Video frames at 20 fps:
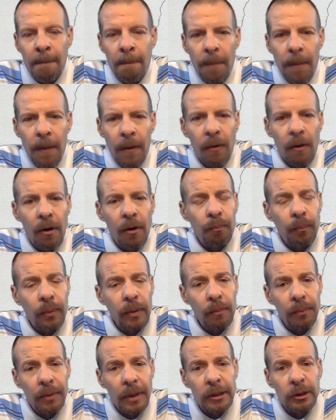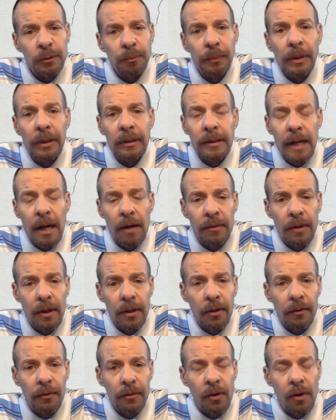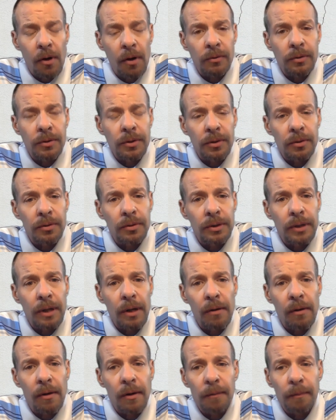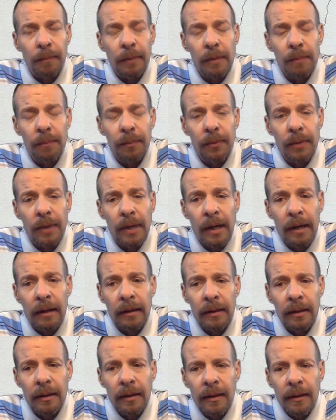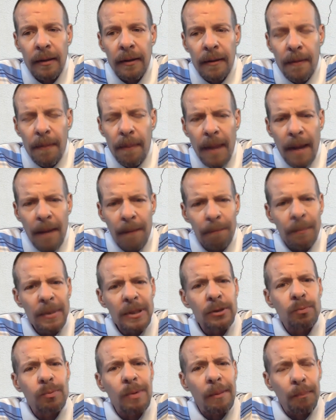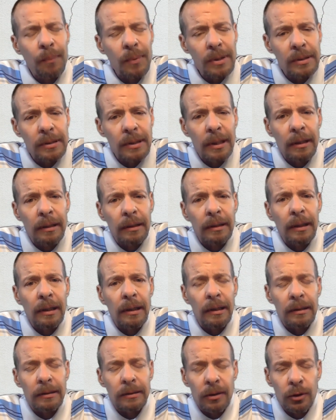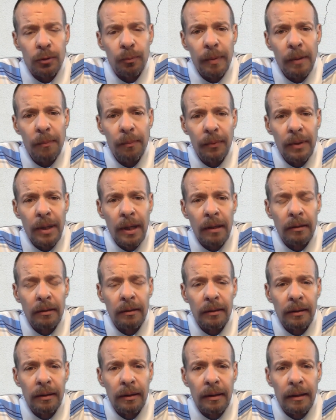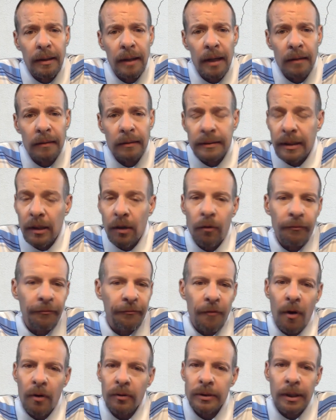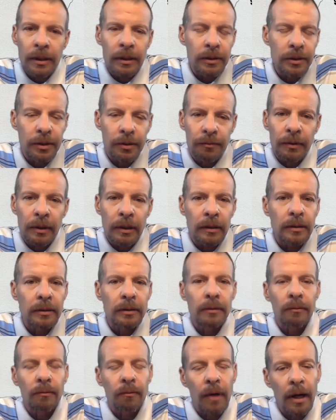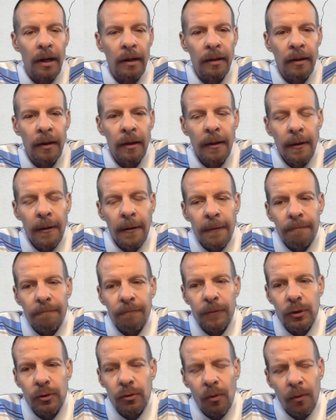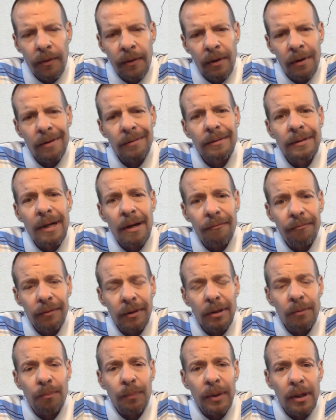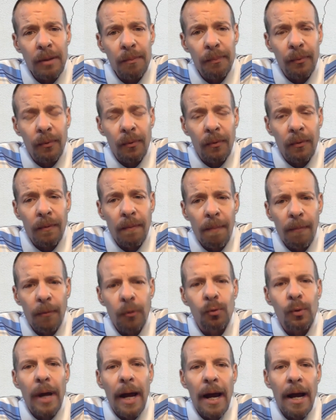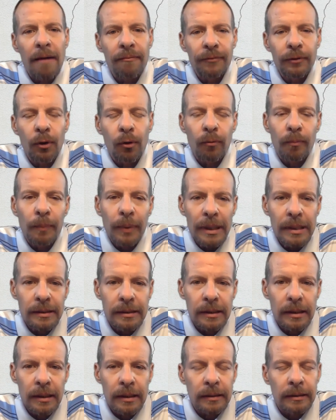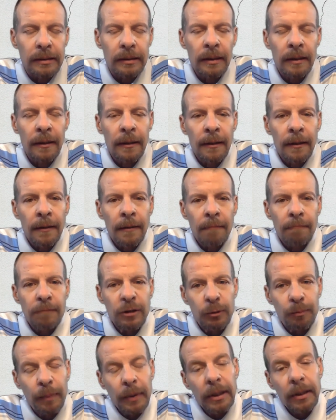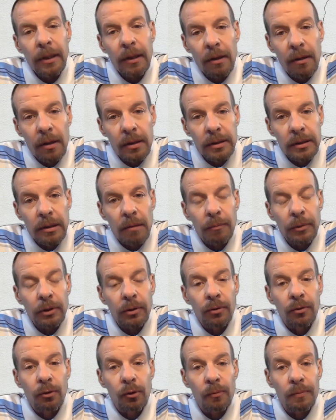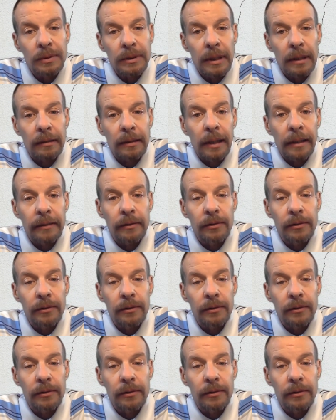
there are people that speak down on other cultures. There are people that misrepresent things. There's people that tell false histories, right? So there are definitely people who have no business speaking on some of the groups that they